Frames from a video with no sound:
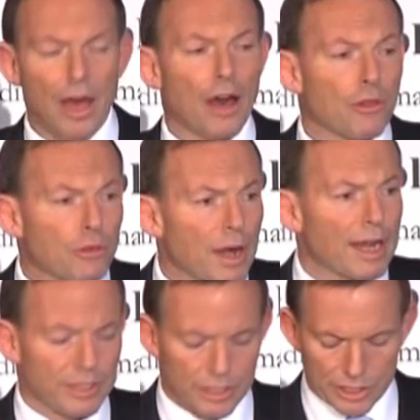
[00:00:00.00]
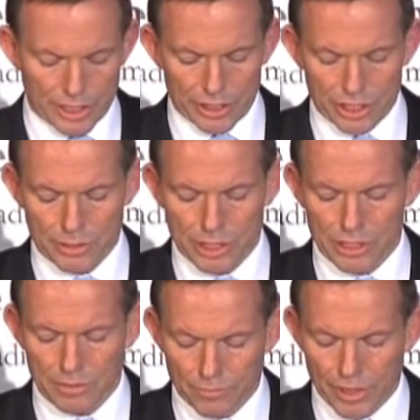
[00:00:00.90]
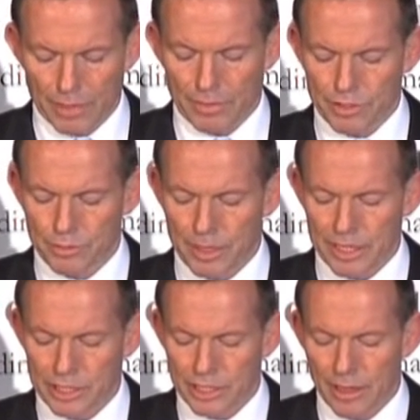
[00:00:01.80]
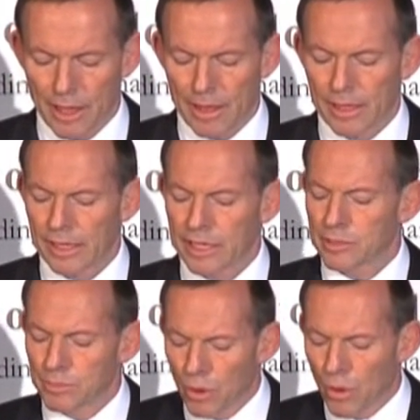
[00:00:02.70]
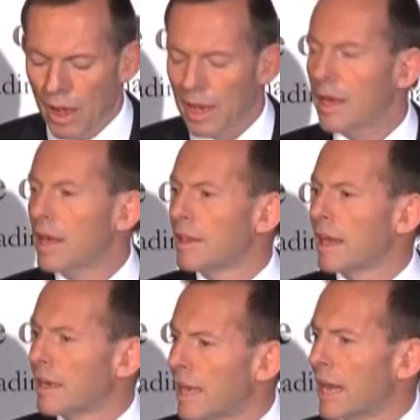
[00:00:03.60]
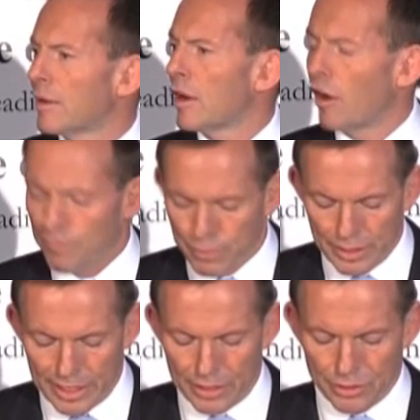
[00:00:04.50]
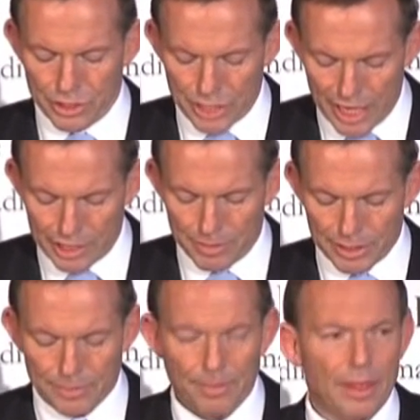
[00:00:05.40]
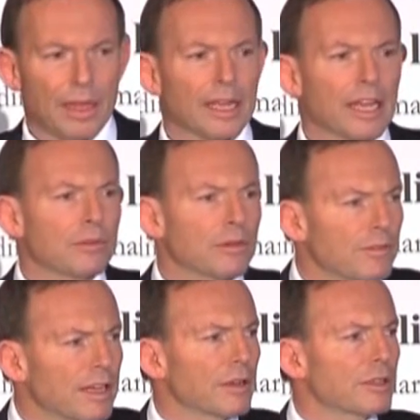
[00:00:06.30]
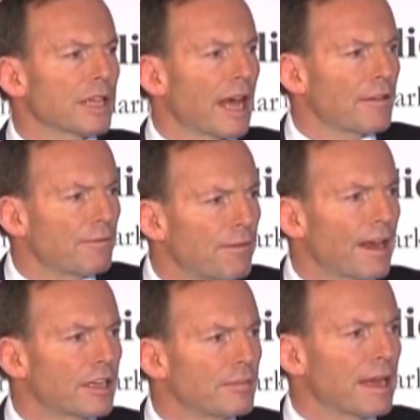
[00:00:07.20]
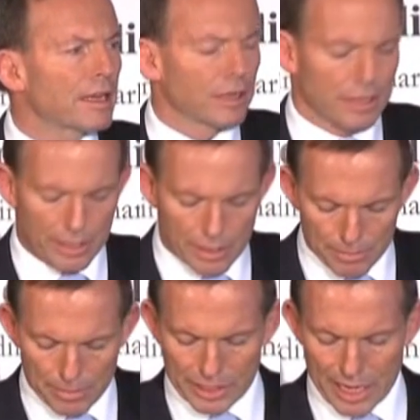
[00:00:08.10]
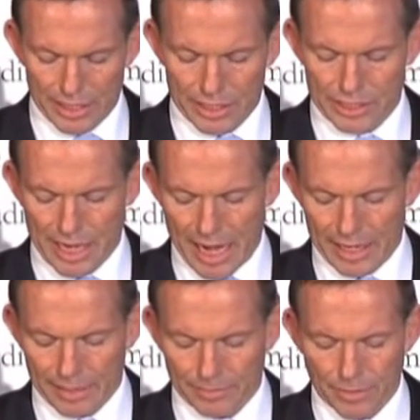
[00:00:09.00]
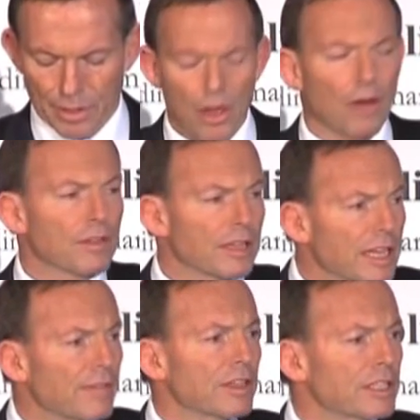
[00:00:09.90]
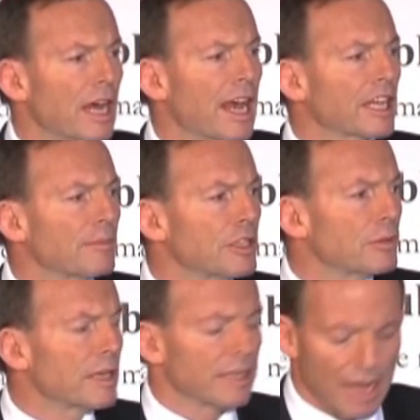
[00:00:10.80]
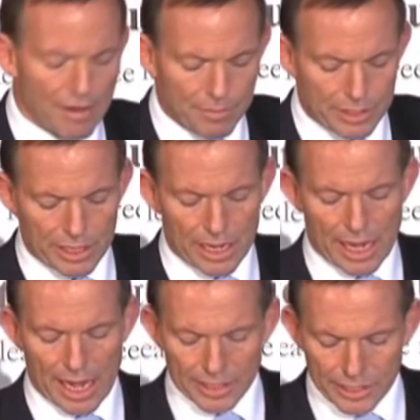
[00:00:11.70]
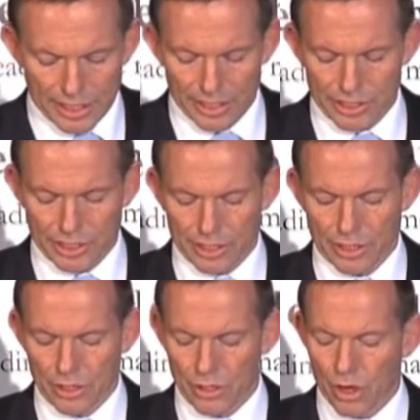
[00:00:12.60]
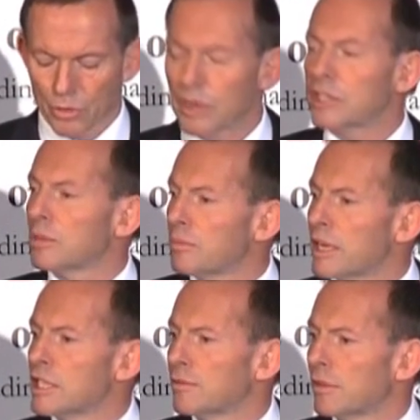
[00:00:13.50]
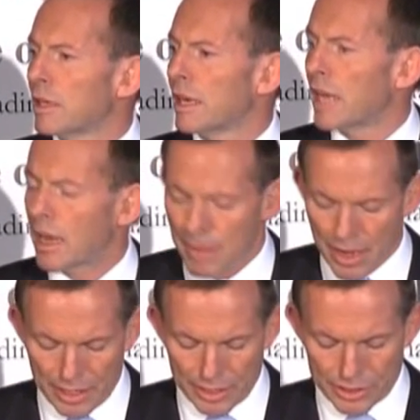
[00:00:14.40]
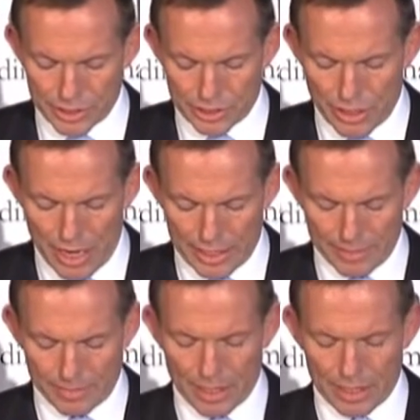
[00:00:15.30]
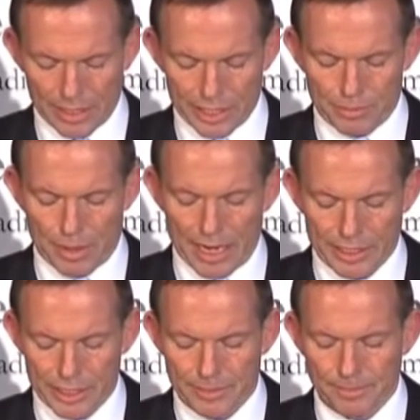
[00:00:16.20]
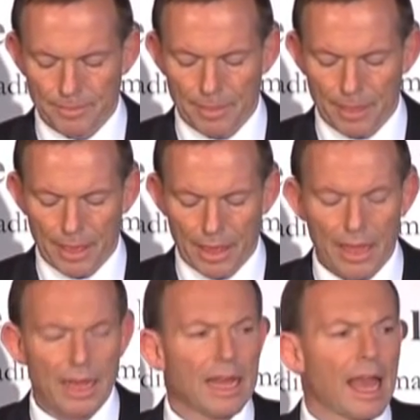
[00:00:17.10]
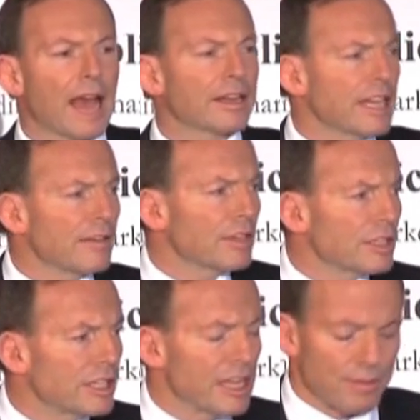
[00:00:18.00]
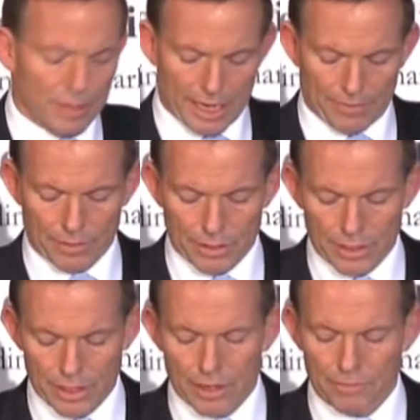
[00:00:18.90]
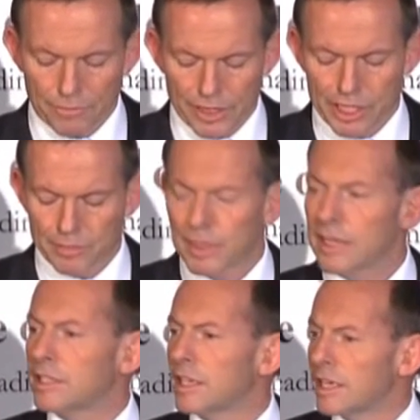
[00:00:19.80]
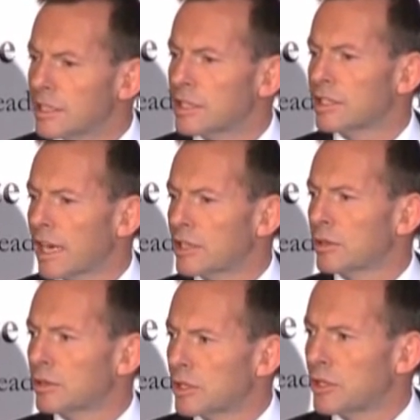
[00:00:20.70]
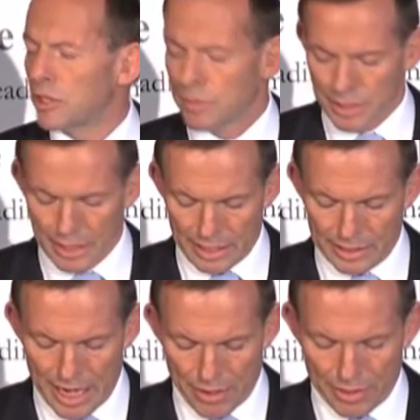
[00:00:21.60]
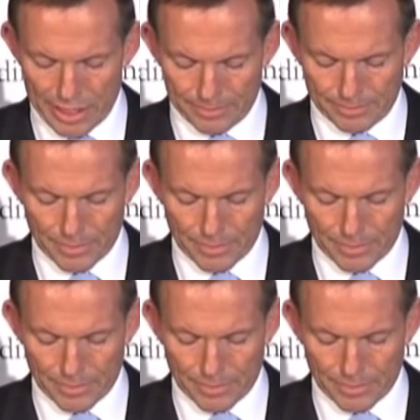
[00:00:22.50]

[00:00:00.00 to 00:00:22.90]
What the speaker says: A threat to citizens' freedom of speech is more than an error of political judgment. It reveals a fundamental misunderstanding of the give and take between government and citizen on which a peaceful and harmonious society is based. At an even deeper level, free speech is essential to human integrity.